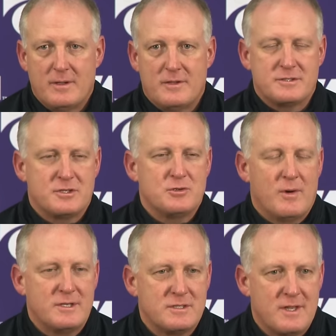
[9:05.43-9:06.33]
the
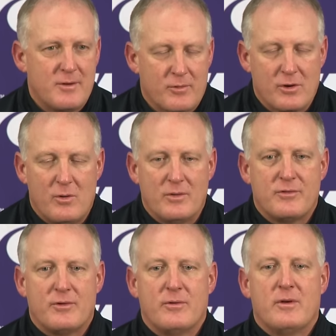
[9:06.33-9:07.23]
situation that we're going
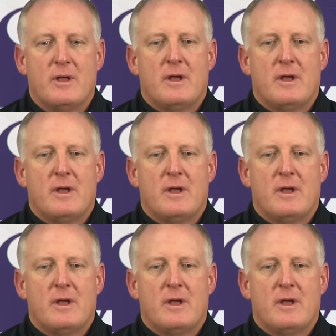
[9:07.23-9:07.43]
through.